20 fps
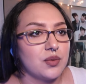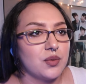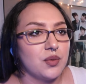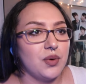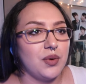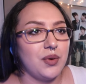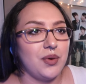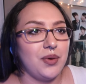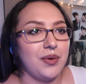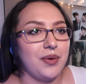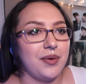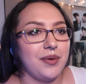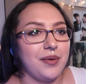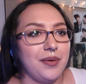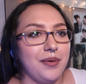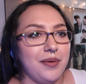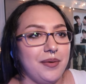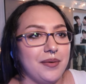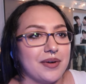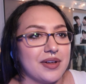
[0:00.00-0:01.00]

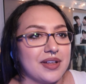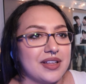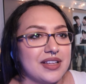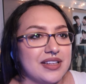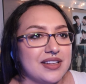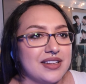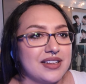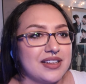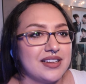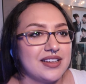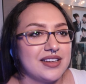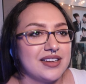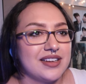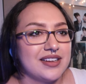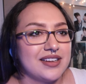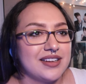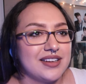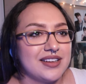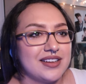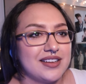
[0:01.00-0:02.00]
Woo!
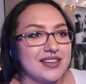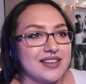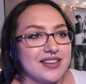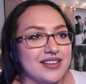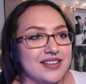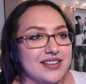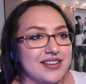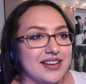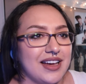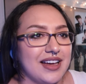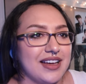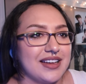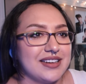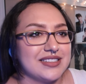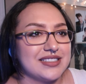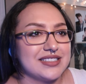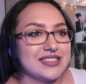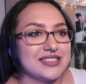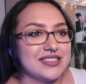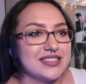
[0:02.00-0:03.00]

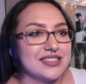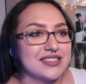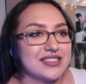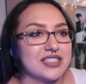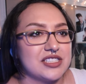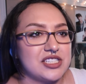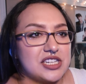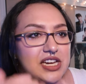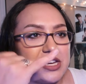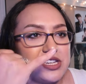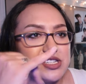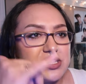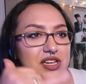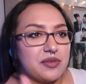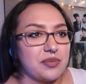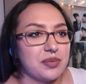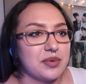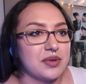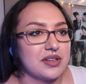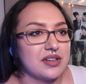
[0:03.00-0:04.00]
Nice. The change
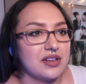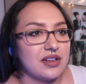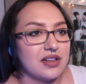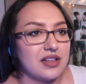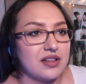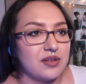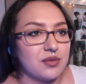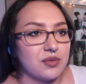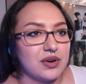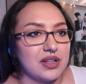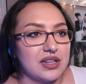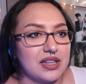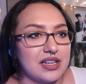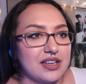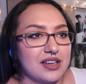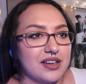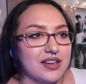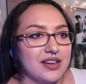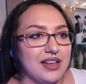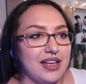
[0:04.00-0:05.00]
up,
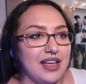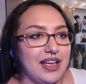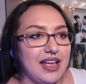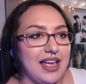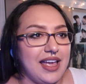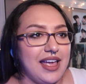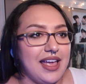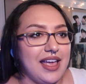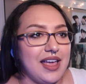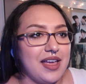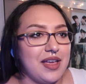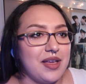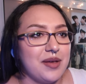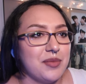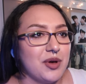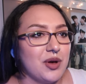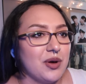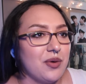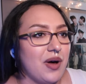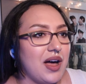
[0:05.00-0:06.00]
really good. Hey,
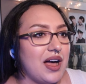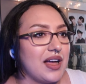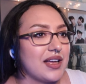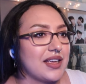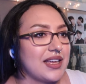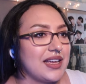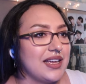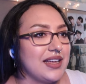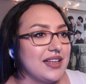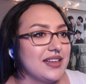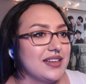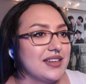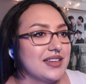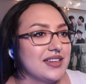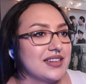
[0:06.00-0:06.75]
moonwalk it.